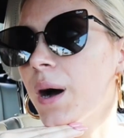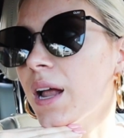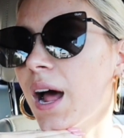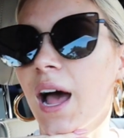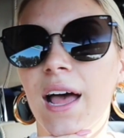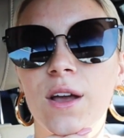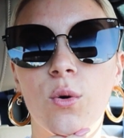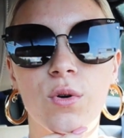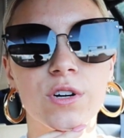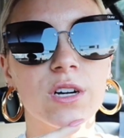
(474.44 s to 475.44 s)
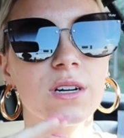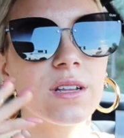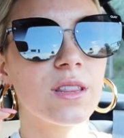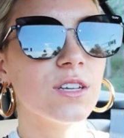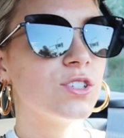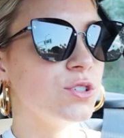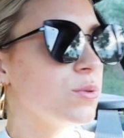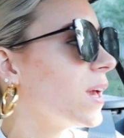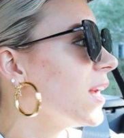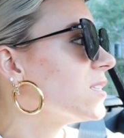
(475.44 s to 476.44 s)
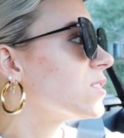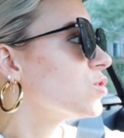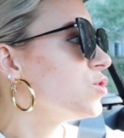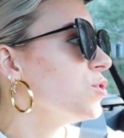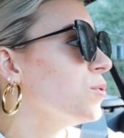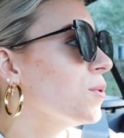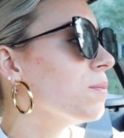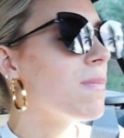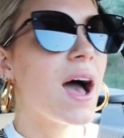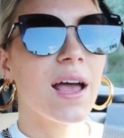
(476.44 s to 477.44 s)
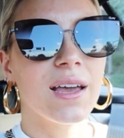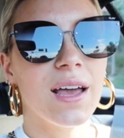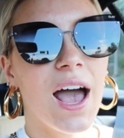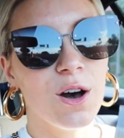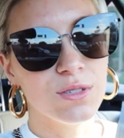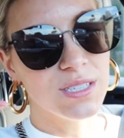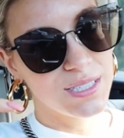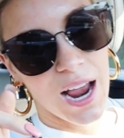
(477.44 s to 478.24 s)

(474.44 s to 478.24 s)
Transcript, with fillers: But I ordered the suitcase to my house in